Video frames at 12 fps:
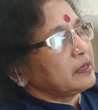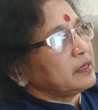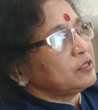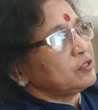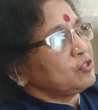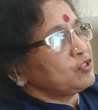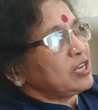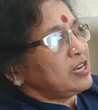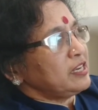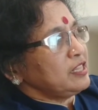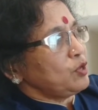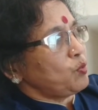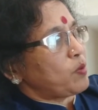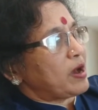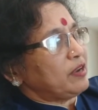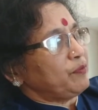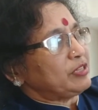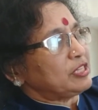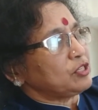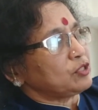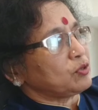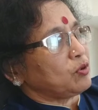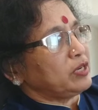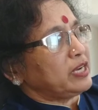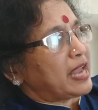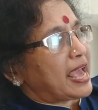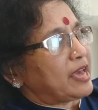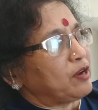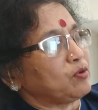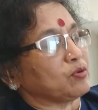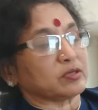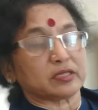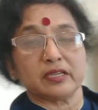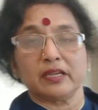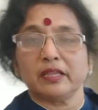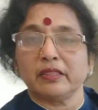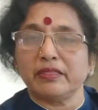So children, the one which is shown in arrows,